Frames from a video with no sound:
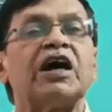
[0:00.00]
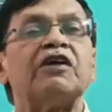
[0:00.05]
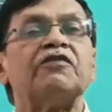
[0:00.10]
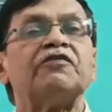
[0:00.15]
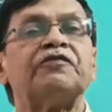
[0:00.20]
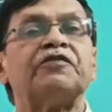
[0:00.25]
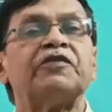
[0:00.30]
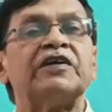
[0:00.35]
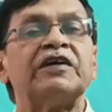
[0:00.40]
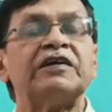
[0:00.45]

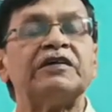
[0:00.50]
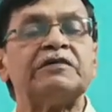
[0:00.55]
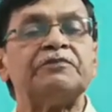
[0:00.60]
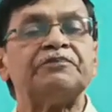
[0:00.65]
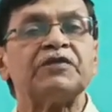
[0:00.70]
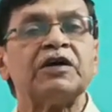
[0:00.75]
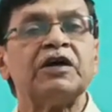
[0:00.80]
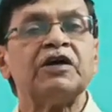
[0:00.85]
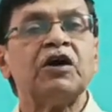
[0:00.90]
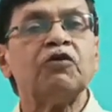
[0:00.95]
of
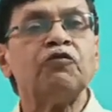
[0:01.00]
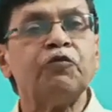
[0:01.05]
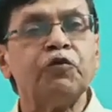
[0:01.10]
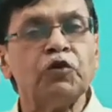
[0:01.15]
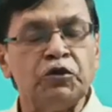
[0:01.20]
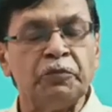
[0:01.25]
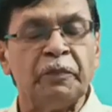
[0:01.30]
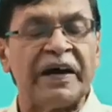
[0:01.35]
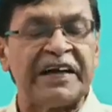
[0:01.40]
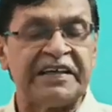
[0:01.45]

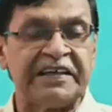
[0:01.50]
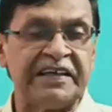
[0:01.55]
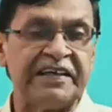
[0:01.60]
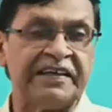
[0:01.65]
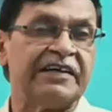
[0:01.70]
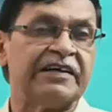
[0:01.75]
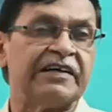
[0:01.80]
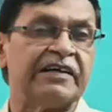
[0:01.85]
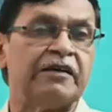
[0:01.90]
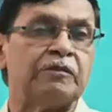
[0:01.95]
food
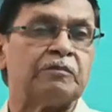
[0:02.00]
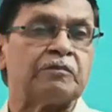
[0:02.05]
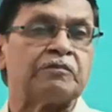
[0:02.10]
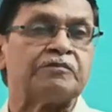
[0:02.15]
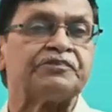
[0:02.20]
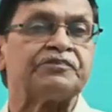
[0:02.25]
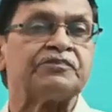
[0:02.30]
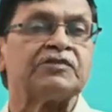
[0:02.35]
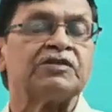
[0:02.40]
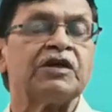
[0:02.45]
material.
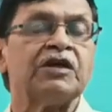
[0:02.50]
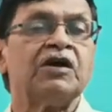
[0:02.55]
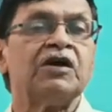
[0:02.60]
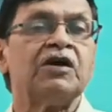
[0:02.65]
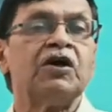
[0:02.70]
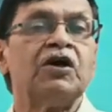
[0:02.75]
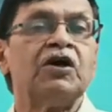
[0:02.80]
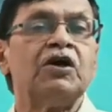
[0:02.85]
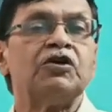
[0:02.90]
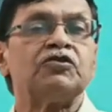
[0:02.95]

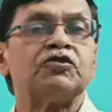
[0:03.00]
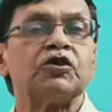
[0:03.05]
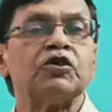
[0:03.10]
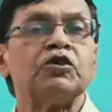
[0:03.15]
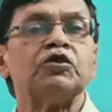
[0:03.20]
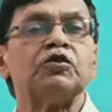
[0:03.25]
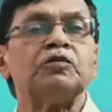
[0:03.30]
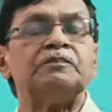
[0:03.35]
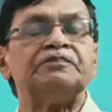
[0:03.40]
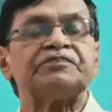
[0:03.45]

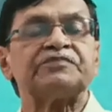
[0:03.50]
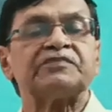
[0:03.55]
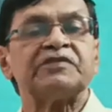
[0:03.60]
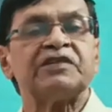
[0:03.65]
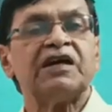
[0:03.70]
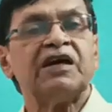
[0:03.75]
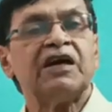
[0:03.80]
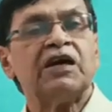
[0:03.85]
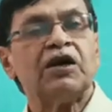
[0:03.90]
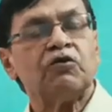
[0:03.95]
So
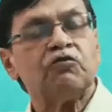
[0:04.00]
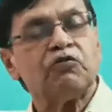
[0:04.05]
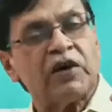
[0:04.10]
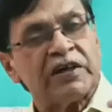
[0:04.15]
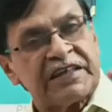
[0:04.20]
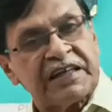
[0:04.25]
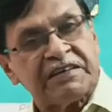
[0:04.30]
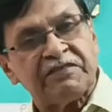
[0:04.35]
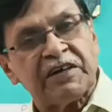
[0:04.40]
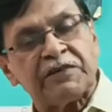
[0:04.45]

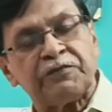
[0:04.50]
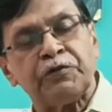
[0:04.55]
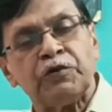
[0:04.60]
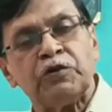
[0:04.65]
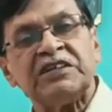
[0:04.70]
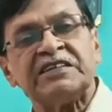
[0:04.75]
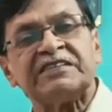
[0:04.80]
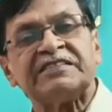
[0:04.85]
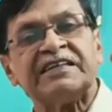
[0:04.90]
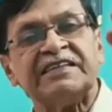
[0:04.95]
whatever
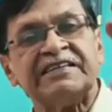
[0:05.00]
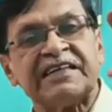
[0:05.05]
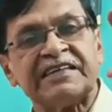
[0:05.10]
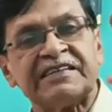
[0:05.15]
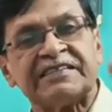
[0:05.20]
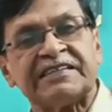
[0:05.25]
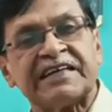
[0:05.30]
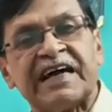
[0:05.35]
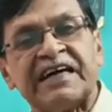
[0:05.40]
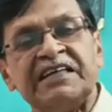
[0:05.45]
food is
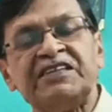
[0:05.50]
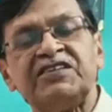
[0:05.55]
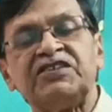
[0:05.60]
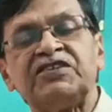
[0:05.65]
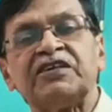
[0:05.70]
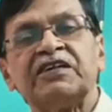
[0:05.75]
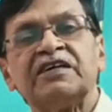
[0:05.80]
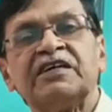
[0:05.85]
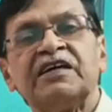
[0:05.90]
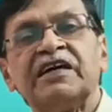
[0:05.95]

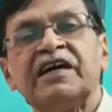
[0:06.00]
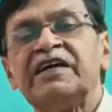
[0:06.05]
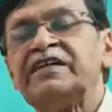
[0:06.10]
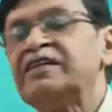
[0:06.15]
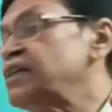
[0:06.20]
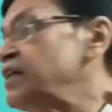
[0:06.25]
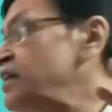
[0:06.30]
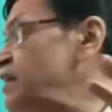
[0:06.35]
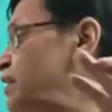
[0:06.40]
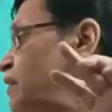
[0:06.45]
synthesized
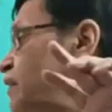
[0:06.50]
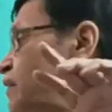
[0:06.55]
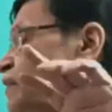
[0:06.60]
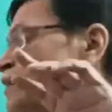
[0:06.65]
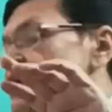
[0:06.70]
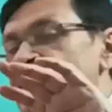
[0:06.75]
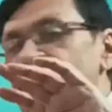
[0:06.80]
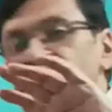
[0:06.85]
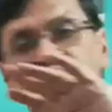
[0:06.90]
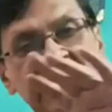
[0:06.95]
in the
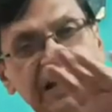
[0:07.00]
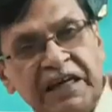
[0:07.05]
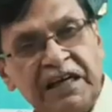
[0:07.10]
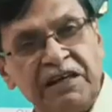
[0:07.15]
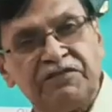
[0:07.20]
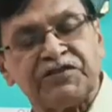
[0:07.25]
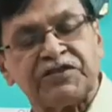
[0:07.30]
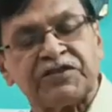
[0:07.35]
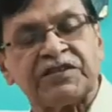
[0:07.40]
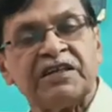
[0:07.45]

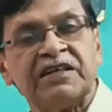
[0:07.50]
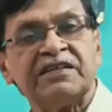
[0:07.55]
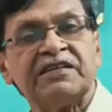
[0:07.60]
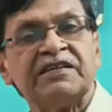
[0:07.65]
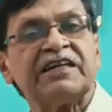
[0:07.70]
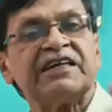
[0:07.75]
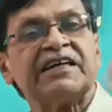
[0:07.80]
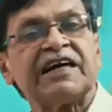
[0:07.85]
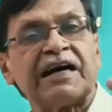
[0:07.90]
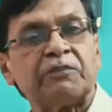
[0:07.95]
leaves,
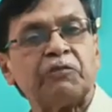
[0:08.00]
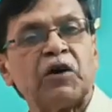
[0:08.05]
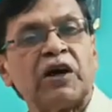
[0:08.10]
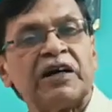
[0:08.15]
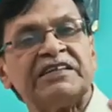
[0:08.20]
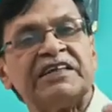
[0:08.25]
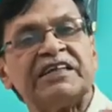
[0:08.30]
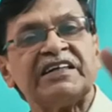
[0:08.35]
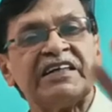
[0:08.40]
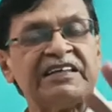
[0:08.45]
the
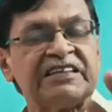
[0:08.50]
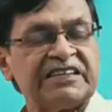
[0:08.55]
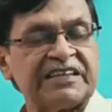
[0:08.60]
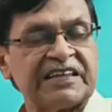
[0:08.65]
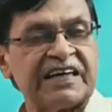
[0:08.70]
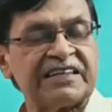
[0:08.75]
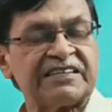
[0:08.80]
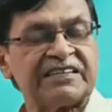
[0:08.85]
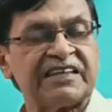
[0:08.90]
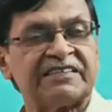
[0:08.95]
carbohydrate,
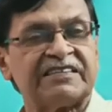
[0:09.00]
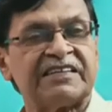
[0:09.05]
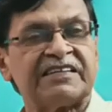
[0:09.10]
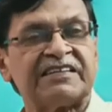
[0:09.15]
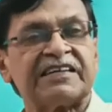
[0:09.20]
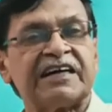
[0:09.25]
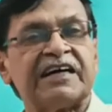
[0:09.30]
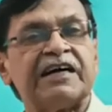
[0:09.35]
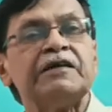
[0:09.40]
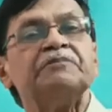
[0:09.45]
starch,
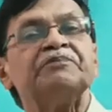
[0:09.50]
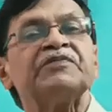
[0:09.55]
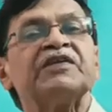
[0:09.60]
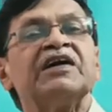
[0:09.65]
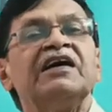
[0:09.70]
etc.,